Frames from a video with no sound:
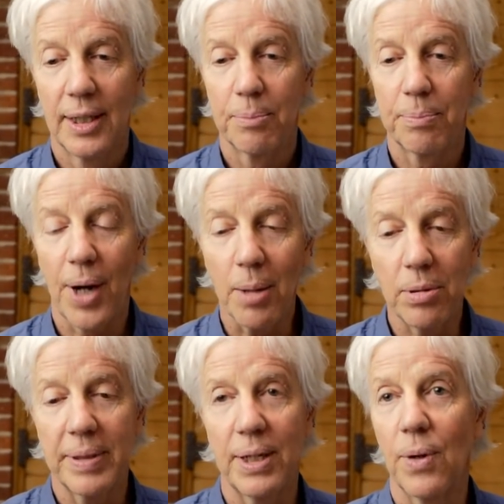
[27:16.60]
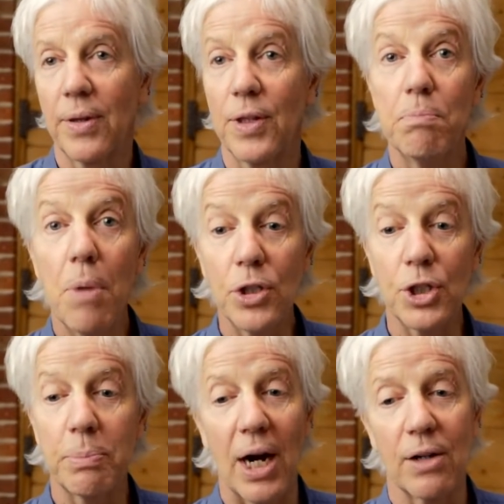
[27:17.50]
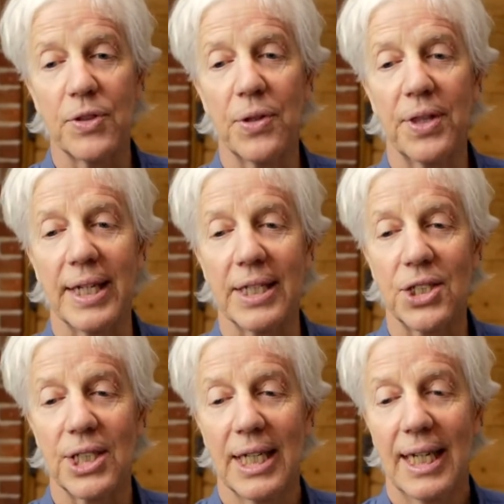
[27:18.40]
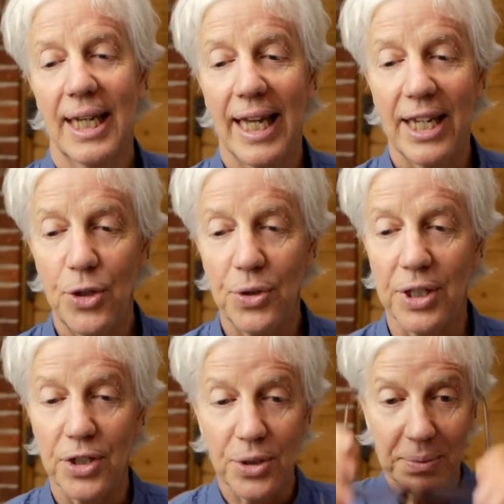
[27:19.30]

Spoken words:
probably one of the most powerful things that you can do.